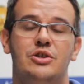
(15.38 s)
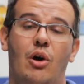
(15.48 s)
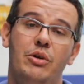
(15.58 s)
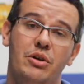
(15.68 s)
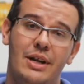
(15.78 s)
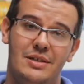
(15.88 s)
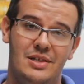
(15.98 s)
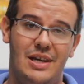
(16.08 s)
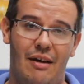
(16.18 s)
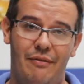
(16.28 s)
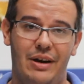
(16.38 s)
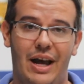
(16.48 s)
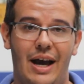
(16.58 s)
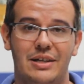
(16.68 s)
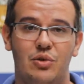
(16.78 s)
So in Unit 7,
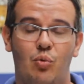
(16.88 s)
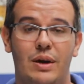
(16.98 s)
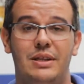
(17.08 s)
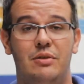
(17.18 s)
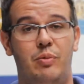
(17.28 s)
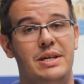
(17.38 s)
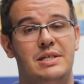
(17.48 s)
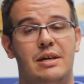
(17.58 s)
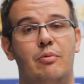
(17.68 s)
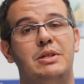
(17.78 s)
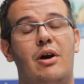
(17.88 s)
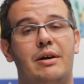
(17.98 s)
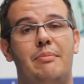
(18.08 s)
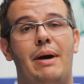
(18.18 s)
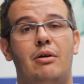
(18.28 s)
guys, what did we see? We
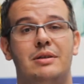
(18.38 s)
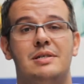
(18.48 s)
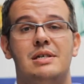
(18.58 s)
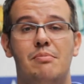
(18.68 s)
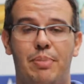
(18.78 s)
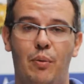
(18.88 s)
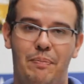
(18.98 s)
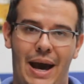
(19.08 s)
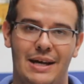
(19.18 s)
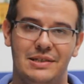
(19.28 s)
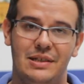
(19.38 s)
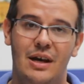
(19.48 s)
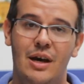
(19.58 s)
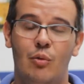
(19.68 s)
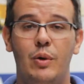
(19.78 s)
talked about the simple past,
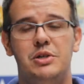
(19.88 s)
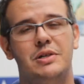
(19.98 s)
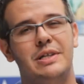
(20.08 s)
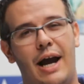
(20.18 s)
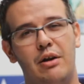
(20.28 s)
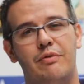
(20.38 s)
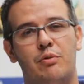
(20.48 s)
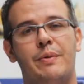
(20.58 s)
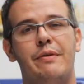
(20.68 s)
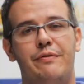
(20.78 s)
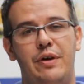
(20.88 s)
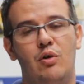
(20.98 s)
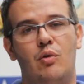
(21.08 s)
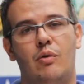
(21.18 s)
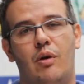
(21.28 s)
which is kind of a
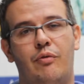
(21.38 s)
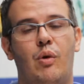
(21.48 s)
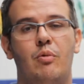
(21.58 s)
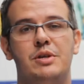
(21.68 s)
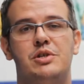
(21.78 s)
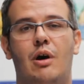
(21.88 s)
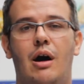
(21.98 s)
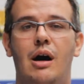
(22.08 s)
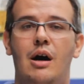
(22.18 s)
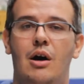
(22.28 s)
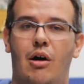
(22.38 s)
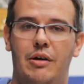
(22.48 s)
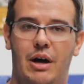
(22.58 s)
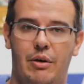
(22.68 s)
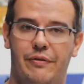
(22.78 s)
review of what we saw
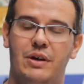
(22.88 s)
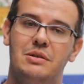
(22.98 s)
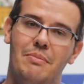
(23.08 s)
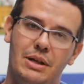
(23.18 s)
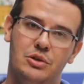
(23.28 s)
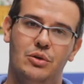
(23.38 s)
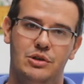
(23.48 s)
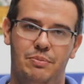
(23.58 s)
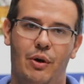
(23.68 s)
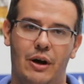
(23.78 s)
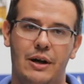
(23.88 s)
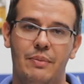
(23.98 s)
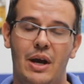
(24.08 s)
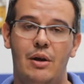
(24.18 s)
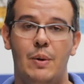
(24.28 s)
on our fundamentals book.
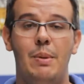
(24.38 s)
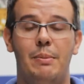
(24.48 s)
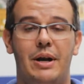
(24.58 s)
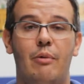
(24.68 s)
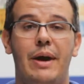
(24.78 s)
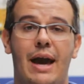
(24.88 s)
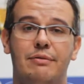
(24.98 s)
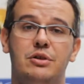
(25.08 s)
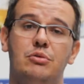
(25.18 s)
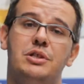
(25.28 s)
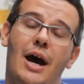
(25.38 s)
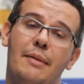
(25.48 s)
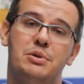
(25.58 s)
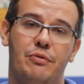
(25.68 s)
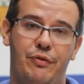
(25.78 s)
Remember that we have two
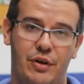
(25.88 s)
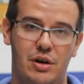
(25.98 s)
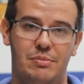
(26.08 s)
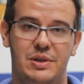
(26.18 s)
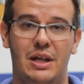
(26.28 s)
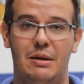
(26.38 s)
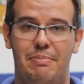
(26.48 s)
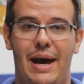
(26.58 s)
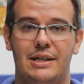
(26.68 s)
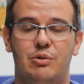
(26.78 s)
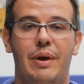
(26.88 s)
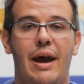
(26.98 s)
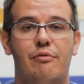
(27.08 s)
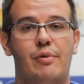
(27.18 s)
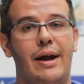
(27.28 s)
types of verbs in the past. We
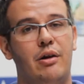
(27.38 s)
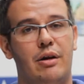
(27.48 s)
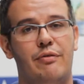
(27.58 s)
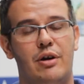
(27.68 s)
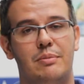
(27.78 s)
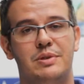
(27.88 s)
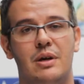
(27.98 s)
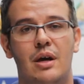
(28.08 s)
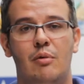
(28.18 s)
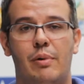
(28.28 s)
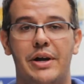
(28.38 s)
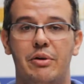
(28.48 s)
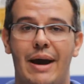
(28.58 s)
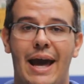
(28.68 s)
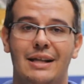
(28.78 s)
have regular verbs where
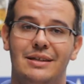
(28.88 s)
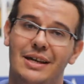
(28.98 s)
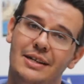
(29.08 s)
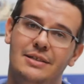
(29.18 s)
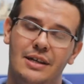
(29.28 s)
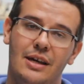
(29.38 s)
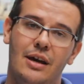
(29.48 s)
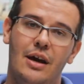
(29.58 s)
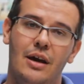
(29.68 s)
you add ed.